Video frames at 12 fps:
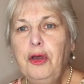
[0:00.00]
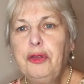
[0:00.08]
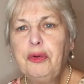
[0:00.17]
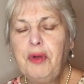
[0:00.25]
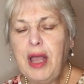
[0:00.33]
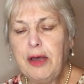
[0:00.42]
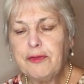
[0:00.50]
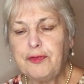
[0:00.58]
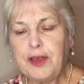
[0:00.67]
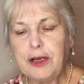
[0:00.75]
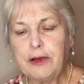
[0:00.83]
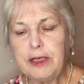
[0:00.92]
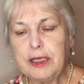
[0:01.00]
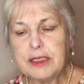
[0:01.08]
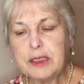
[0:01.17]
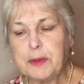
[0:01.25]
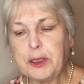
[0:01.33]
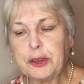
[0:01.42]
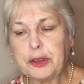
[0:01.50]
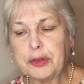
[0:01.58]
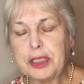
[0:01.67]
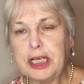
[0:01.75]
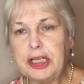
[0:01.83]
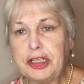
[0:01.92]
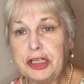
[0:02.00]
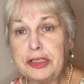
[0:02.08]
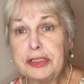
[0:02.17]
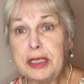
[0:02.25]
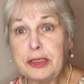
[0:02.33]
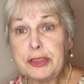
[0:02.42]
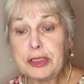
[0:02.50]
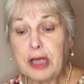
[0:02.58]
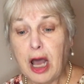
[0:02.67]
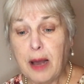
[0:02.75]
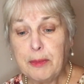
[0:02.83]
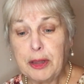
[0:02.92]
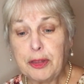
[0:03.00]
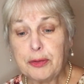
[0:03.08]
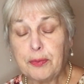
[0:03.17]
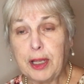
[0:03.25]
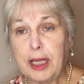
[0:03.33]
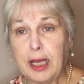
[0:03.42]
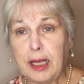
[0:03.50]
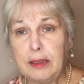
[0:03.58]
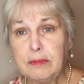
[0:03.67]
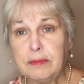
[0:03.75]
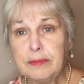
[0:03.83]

Throughout various spiritual teachings, there's a common thread